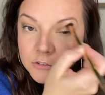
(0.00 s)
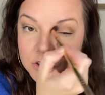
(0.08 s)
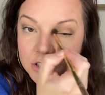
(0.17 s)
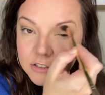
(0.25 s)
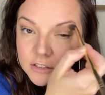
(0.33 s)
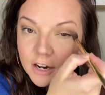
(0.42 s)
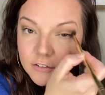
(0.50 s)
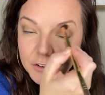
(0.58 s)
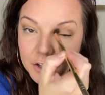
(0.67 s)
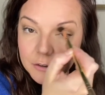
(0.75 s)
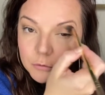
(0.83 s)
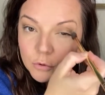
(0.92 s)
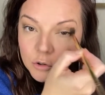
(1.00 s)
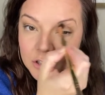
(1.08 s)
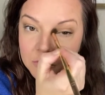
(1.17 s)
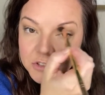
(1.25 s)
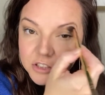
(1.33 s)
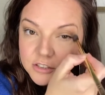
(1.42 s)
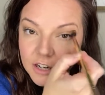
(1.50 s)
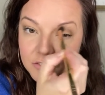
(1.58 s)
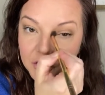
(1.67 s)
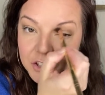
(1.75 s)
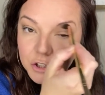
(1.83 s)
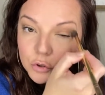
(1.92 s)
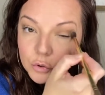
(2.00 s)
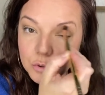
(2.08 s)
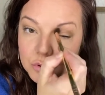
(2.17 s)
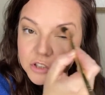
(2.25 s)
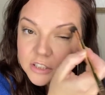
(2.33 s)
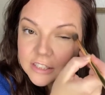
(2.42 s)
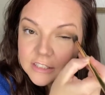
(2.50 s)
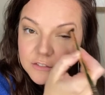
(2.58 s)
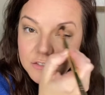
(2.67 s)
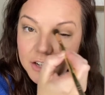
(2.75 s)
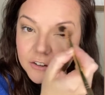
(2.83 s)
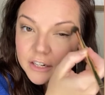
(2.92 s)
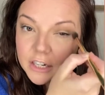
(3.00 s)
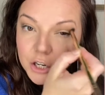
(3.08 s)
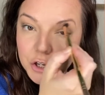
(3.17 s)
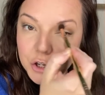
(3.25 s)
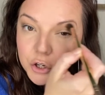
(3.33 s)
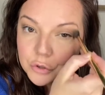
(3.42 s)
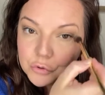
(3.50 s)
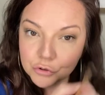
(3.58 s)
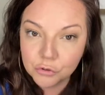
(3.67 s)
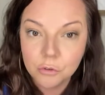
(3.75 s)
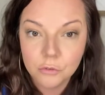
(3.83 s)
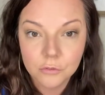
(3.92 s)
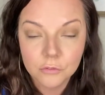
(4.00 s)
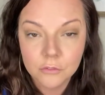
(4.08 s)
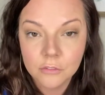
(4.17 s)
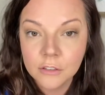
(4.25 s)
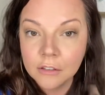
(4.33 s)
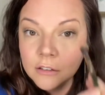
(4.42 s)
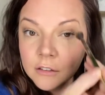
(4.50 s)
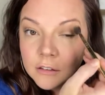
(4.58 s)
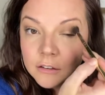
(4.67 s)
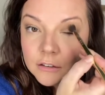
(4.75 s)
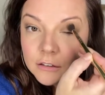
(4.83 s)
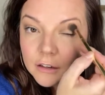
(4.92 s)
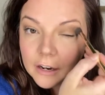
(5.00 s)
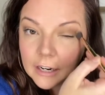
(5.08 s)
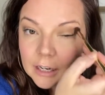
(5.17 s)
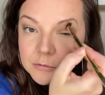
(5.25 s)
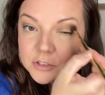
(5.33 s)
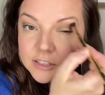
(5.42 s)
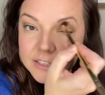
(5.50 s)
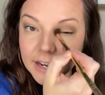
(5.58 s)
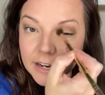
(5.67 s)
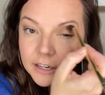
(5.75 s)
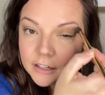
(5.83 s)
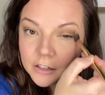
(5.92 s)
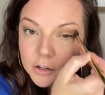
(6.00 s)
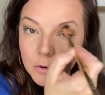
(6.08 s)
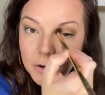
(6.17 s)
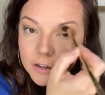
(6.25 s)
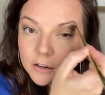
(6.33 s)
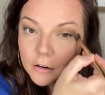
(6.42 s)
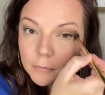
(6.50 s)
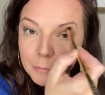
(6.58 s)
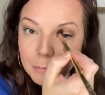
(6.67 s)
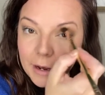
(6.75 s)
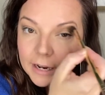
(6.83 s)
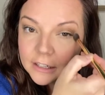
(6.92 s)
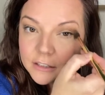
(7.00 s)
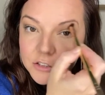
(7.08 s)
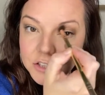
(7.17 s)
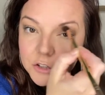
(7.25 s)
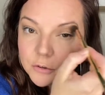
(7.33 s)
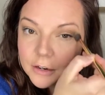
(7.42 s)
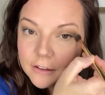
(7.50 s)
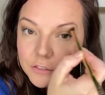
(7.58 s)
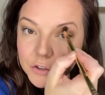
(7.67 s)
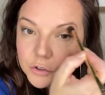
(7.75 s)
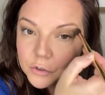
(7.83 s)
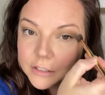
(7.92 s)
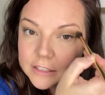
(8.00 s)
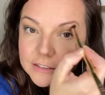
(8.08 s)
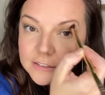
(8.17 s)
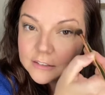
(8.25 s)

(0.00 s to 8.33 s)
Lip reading: She's not very warm, she's not very cool, she is very neutral. And I'm just taking and going back in the crease.